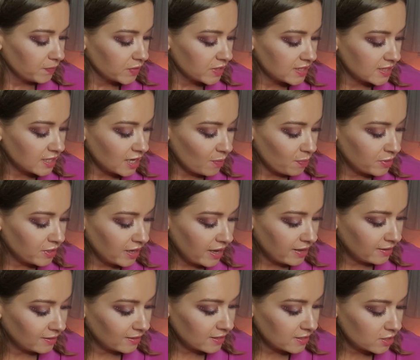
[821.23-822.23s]
Stop the
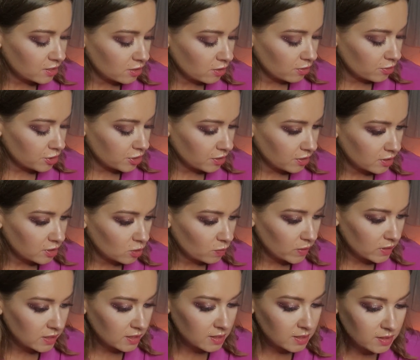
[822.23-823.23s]
endless searching. So
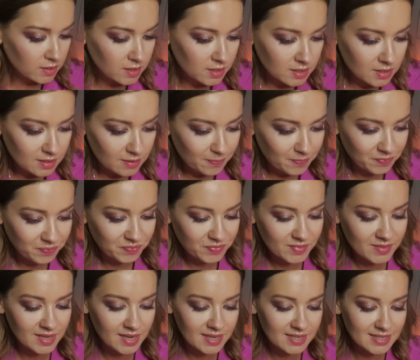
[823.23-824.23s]
basically this,
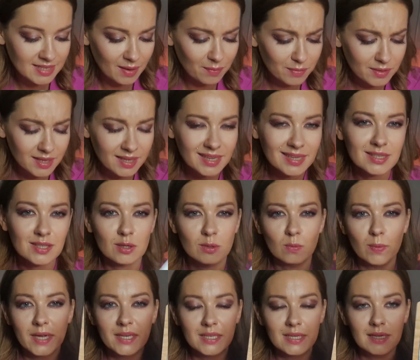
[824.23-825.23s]
something is
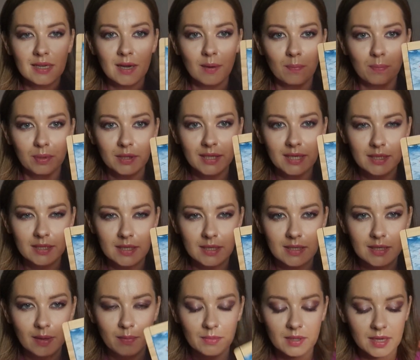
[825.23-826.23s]
already
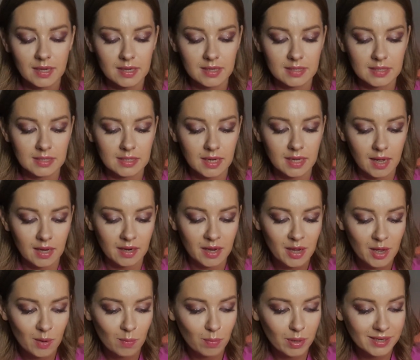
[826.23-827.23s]
completed, something is done,
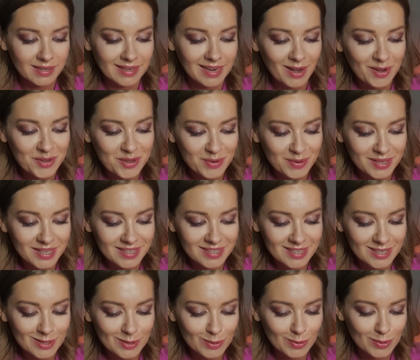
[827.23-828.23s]
but now you
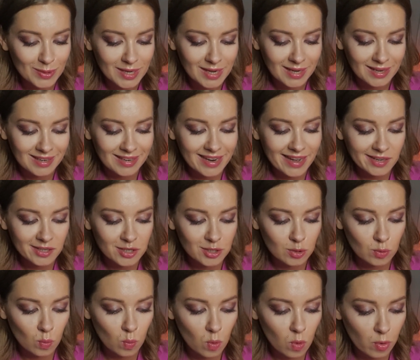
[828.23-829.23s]
need to not
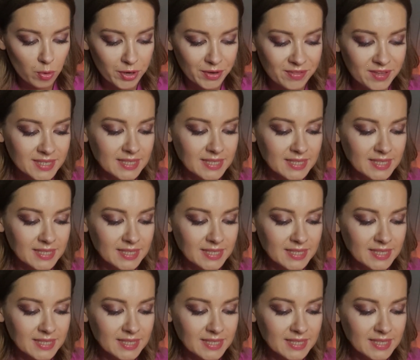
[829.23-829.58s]
to worry.